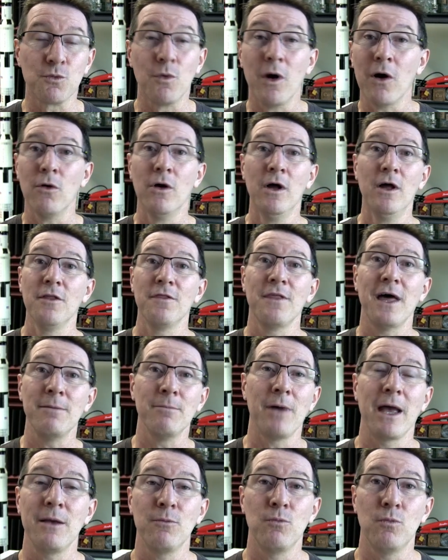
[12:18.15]
Well, they
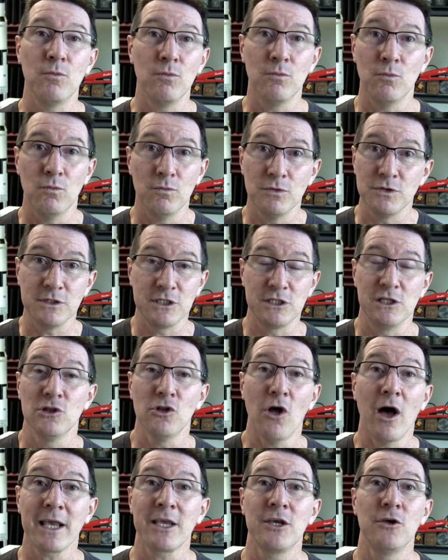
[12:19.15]
may
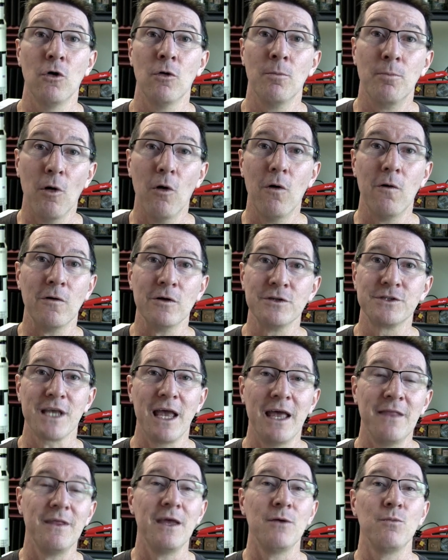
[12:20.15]
like your boards
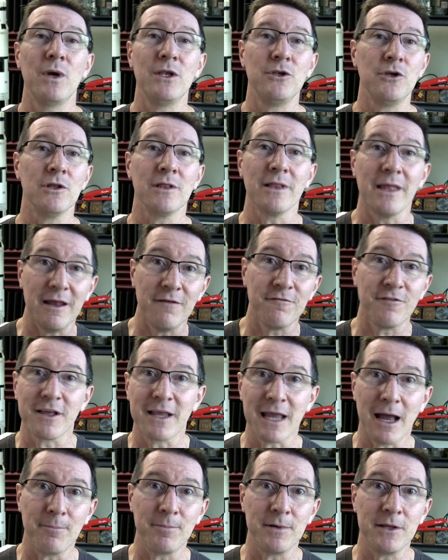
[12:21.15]
and then when you leave the
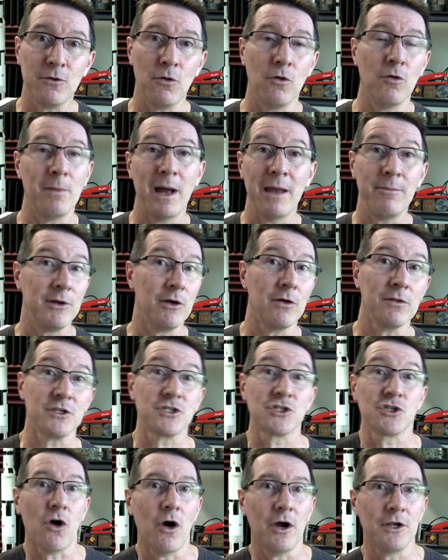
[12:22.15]
company or maybe on the
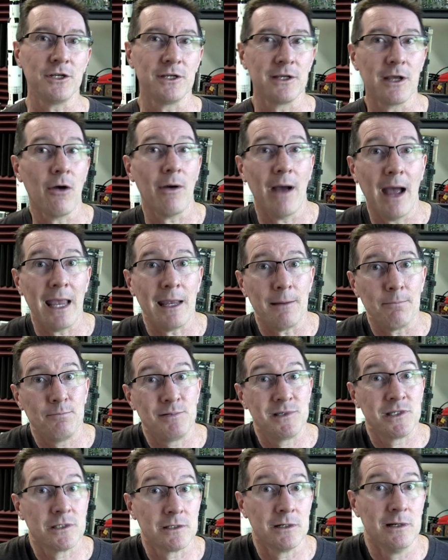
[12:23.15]
side, you can go, hey,
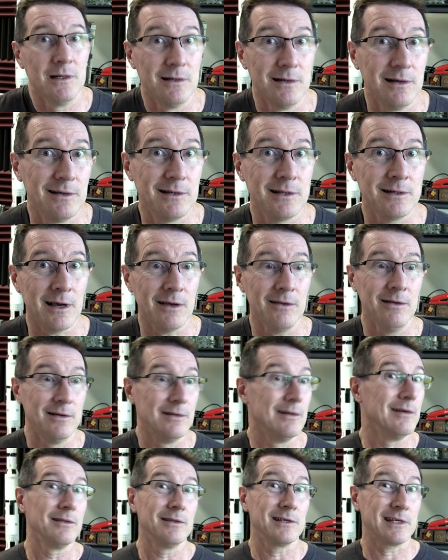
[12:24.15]
psst, you know,
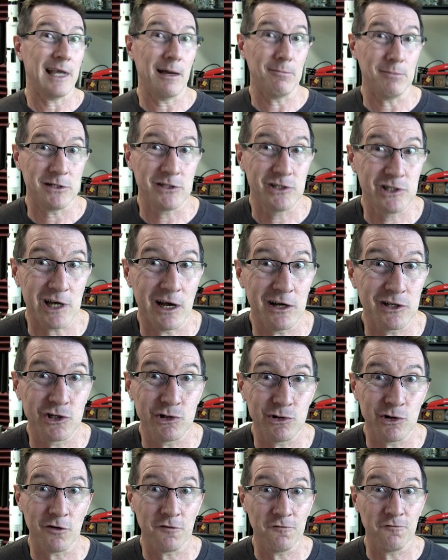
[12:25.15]
the company's
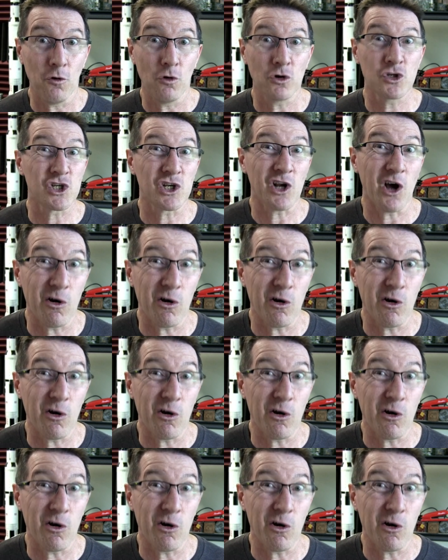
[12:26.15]
charging you a fortune.